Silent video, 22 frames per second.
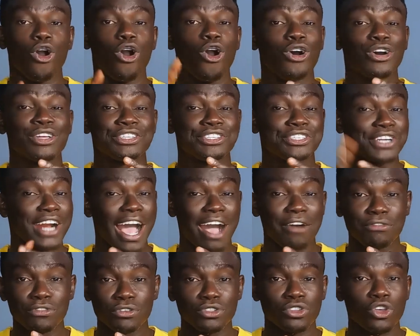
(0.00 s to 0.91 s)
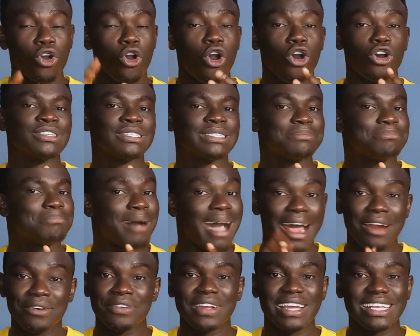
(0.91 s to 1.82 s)
on travels, on
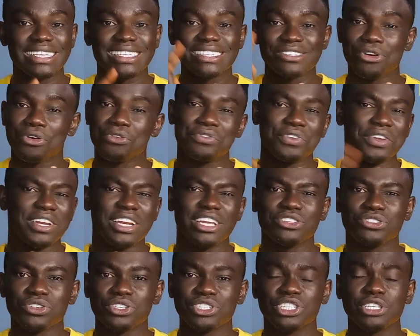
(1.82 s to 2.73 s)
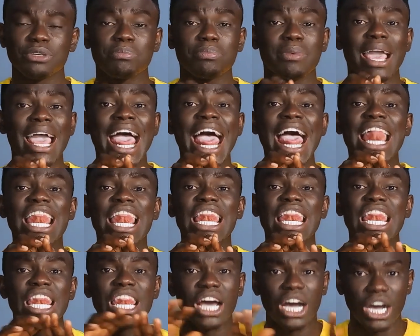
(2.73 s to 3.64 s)
marriage, on relationship, a
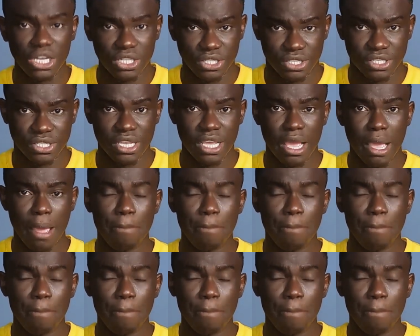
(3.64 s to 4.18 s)
lot.